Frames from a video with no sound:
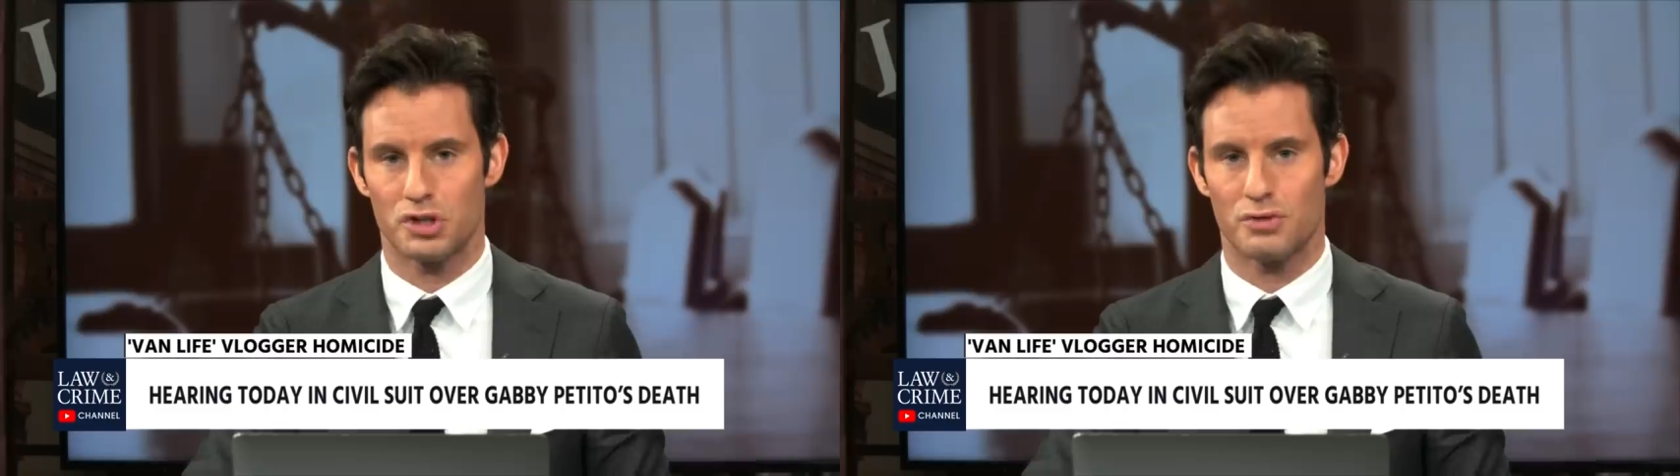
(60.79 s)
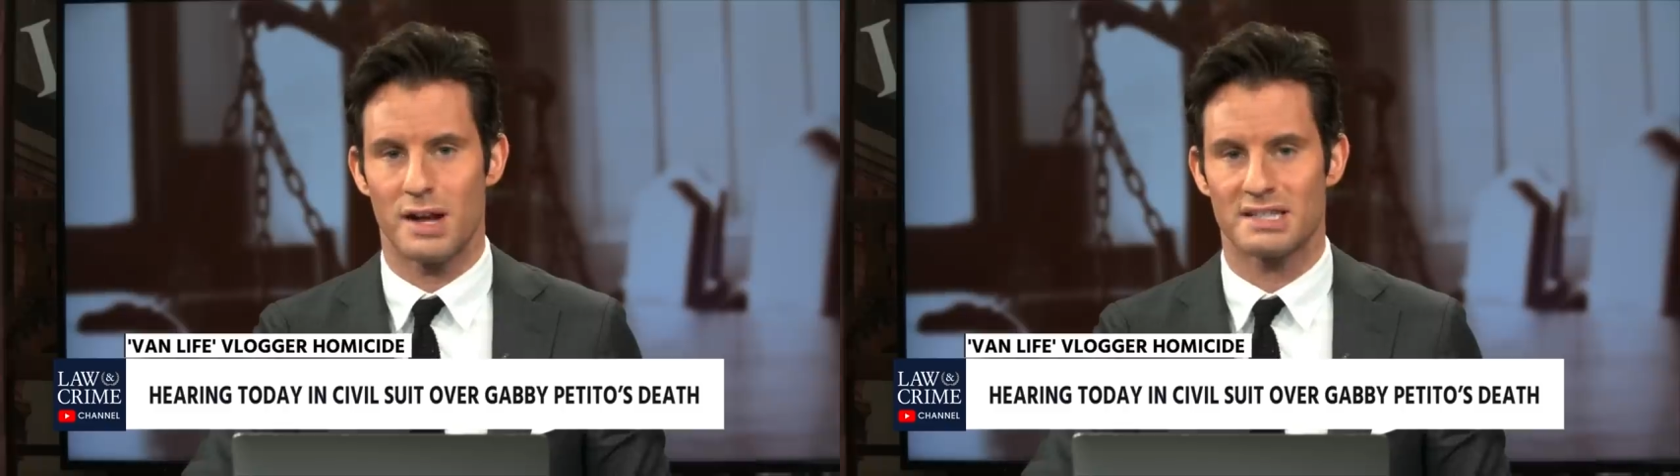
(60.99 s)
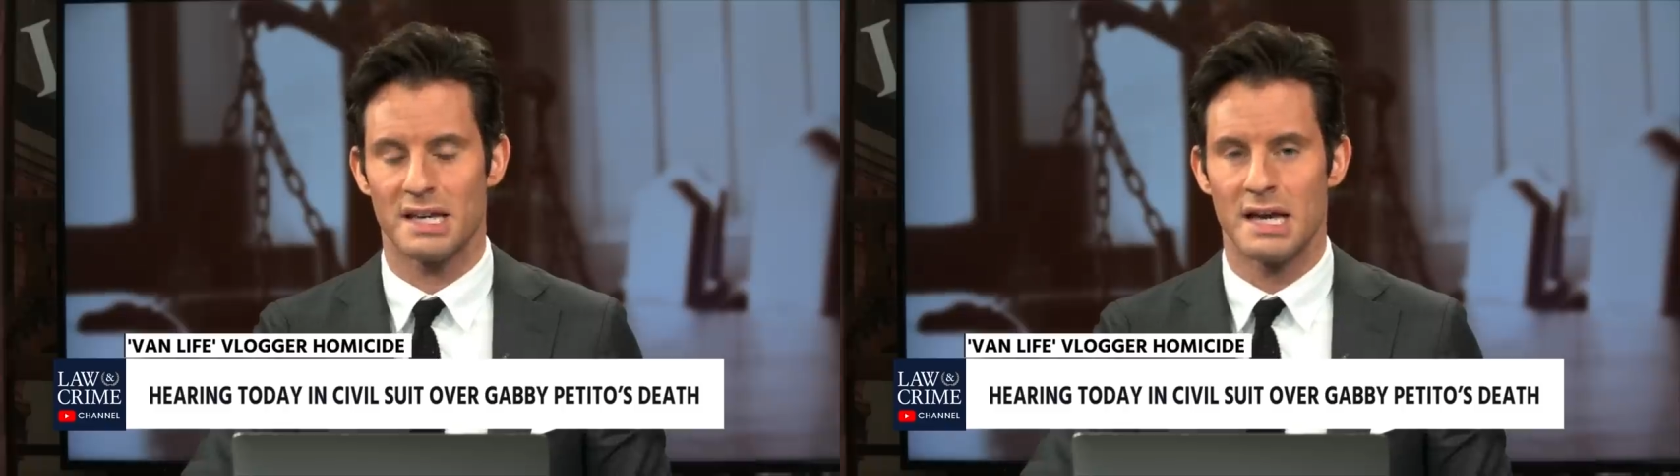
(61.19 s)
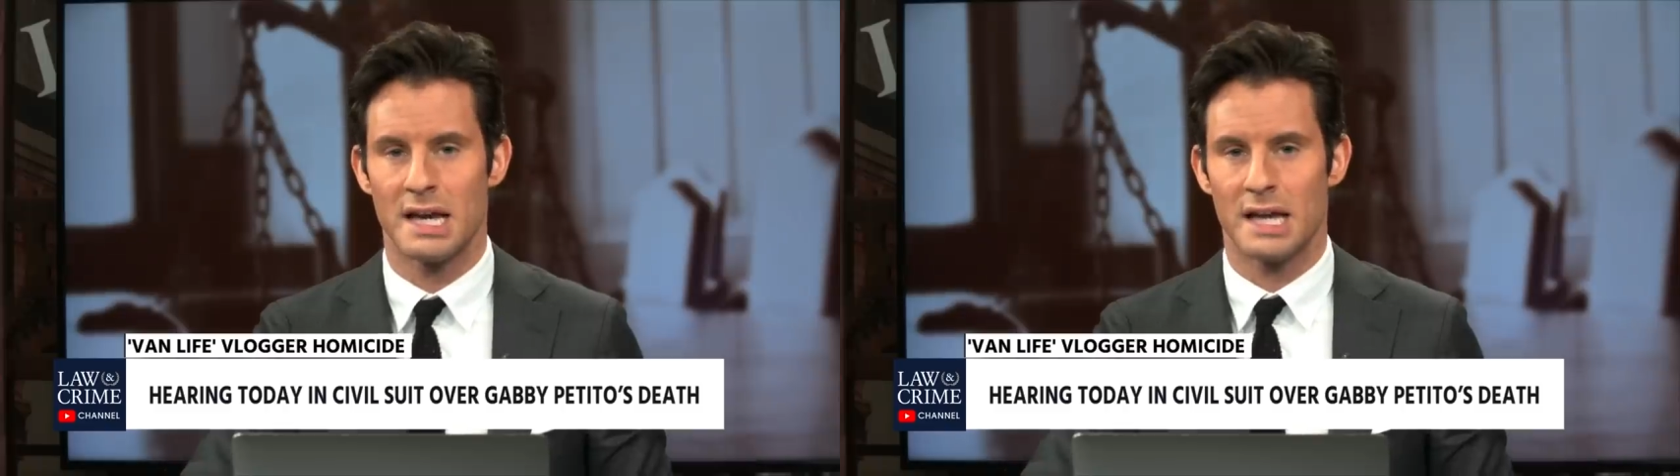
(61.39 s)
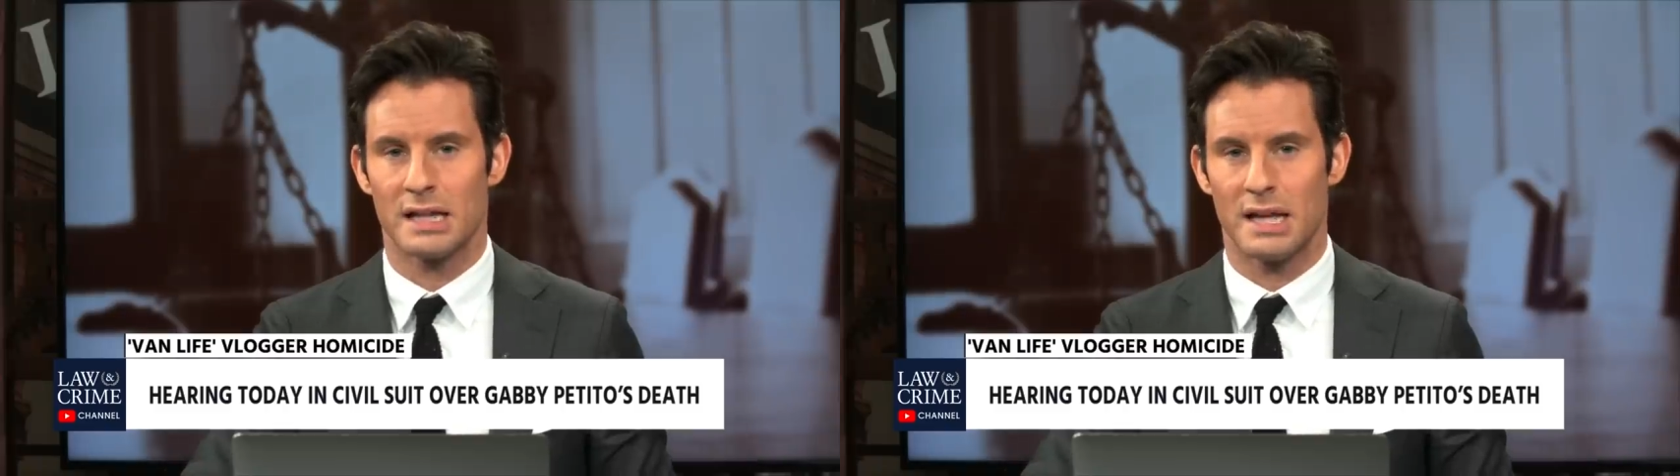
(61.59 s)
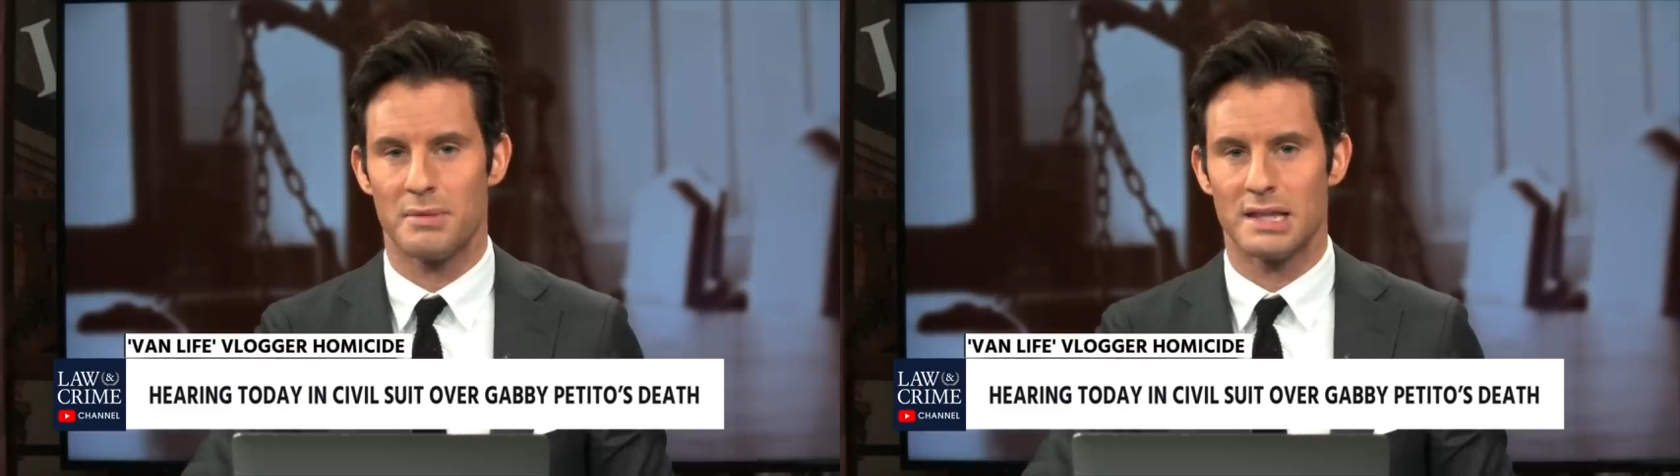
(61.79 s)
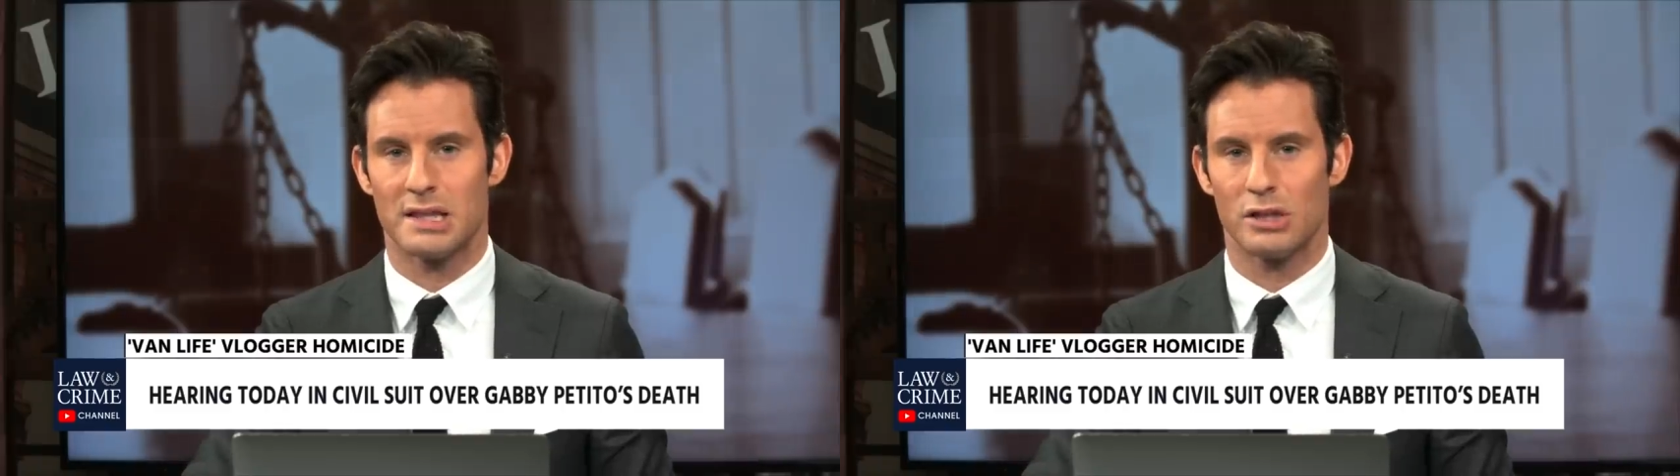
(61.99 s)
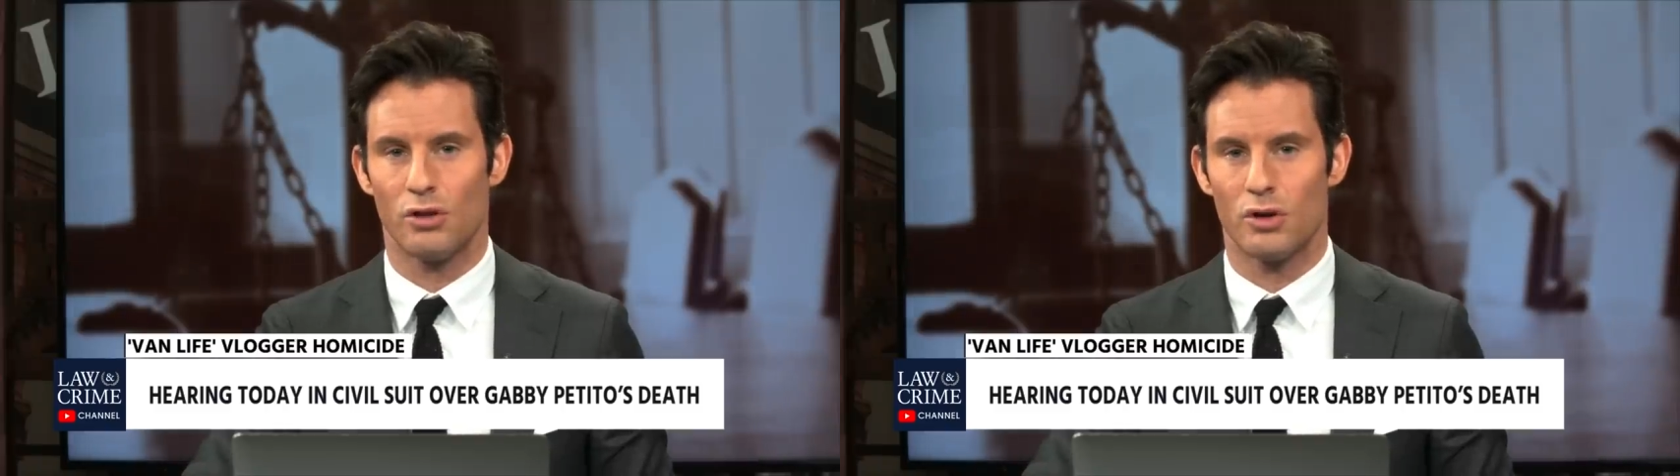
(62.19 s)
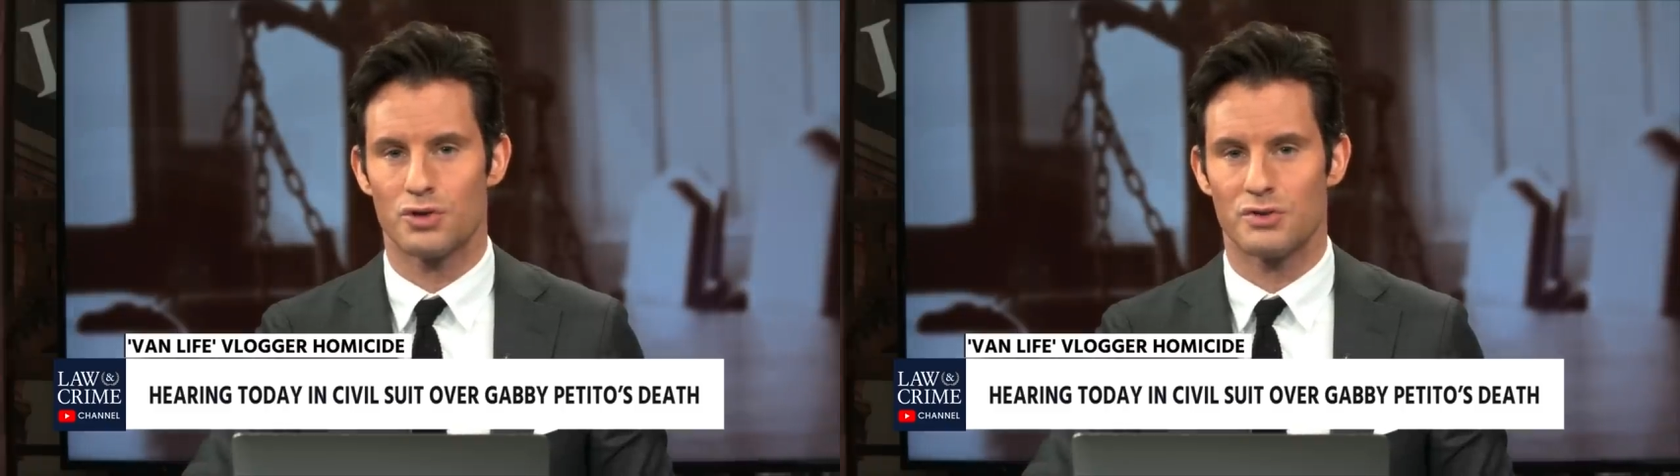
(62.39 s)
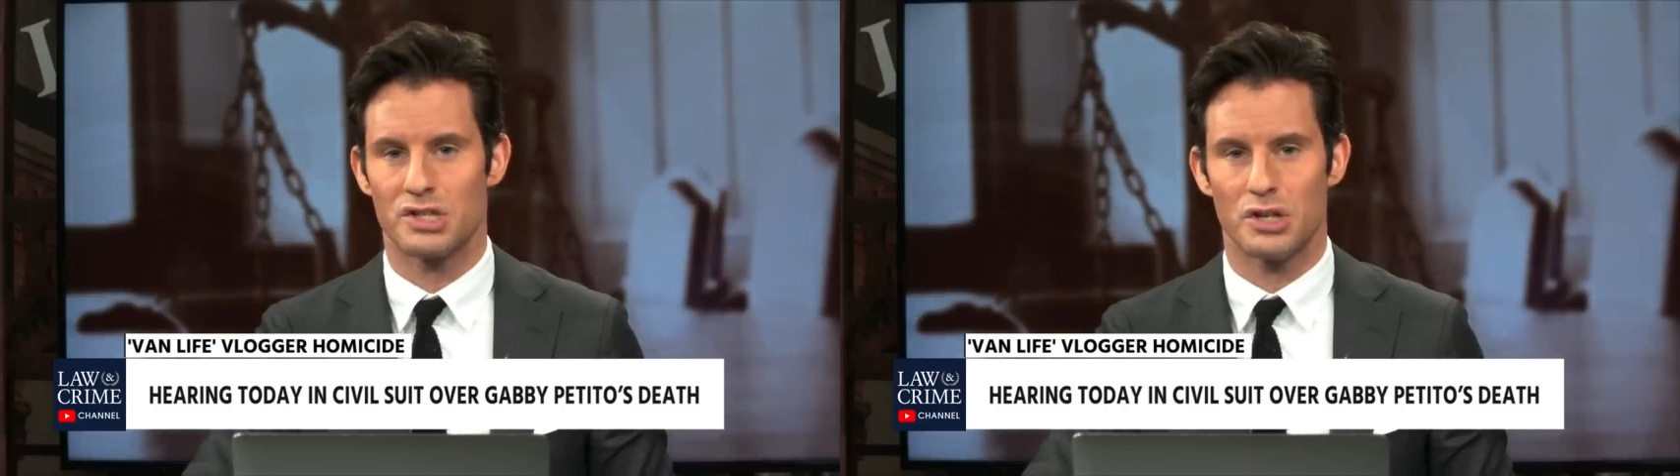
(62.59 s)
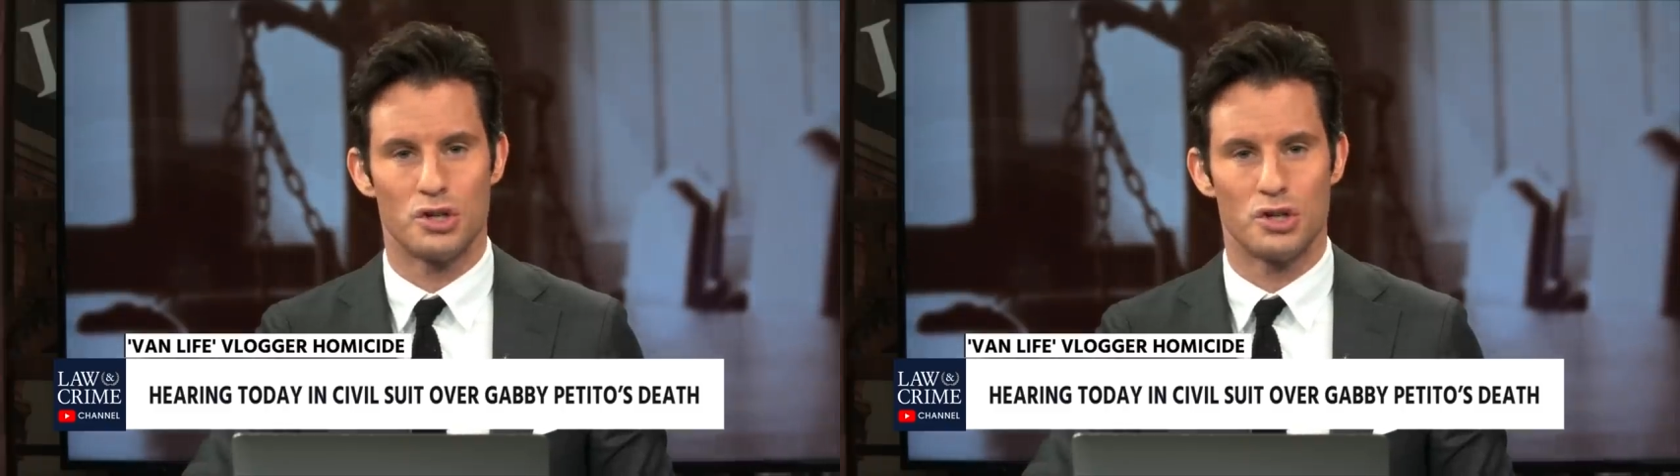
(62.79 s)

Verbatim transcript: distress, claiming that the Laundries